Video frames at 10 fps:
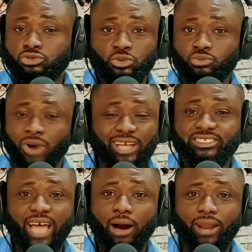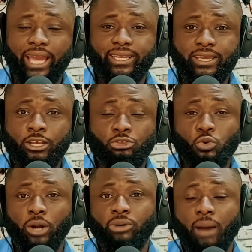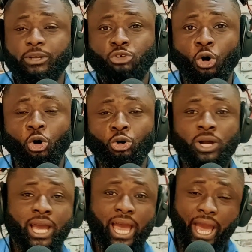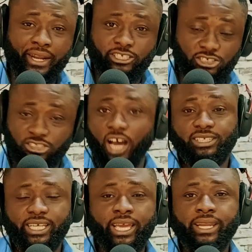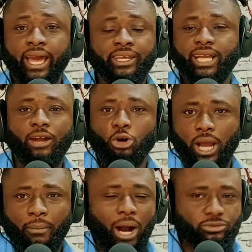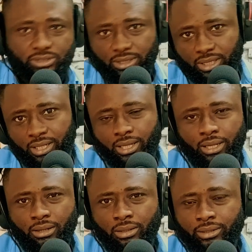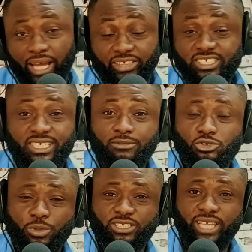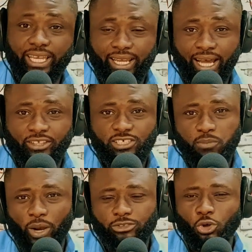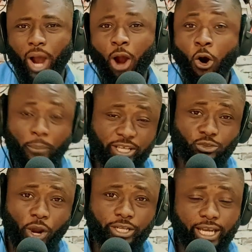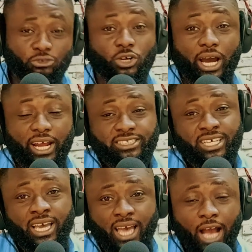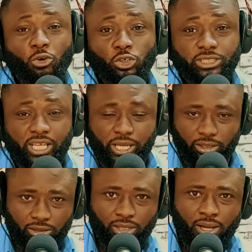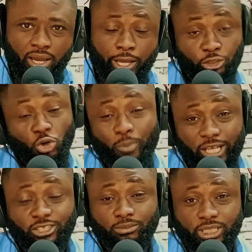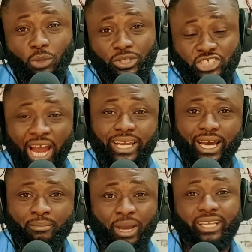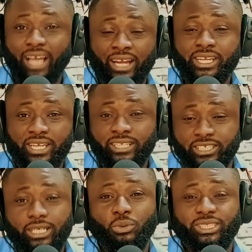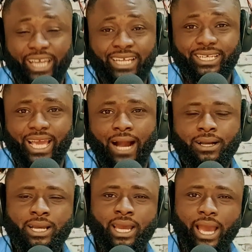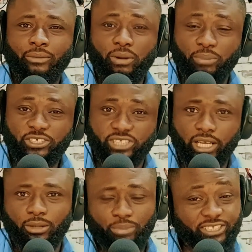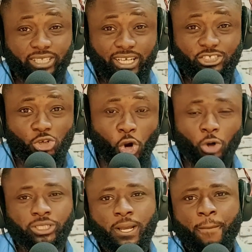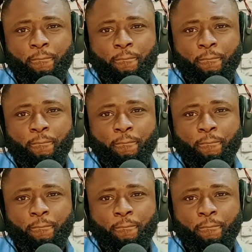runs down like into a rabbit hole and it's sucked in and it cannot come out. Nothing seems to be sticking at this point. So I hope he's going there to cut us a good deal. He should make some deal with China, make a deal with India and with Brazil. Brazil is good